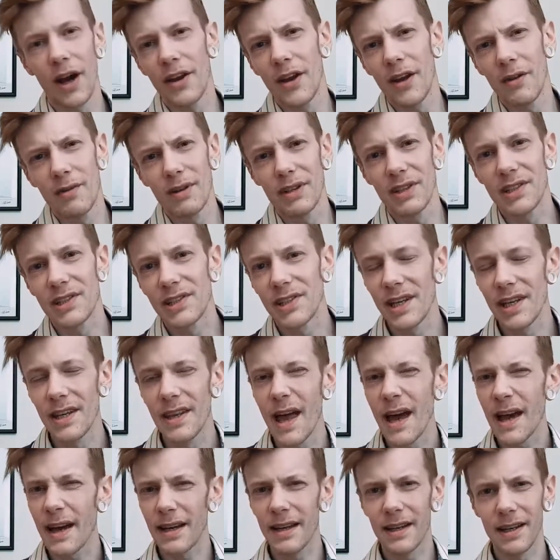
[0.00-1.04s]
I don't really see
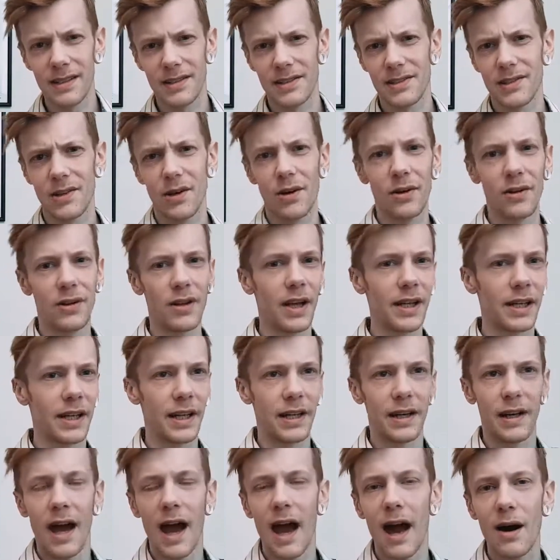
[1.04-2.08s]
that. It's got like
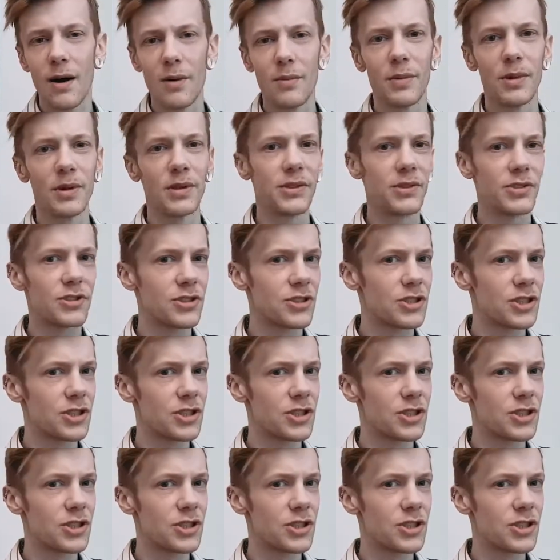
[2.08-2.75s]
an almond,